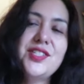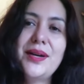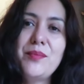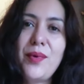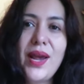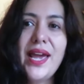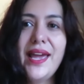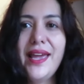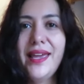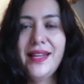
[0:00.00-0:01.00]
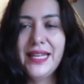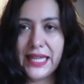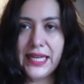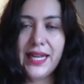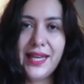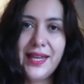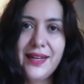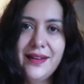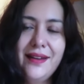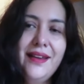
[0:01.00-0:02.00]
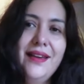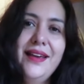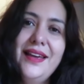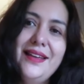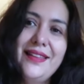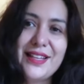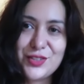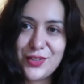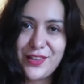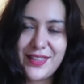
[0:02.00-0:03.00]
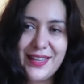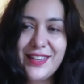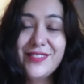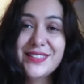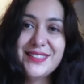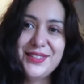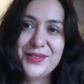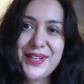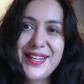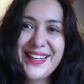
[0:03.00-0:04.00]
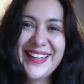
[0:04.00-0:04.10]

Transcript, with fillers: chambray, linen, that sort of thing, even silk.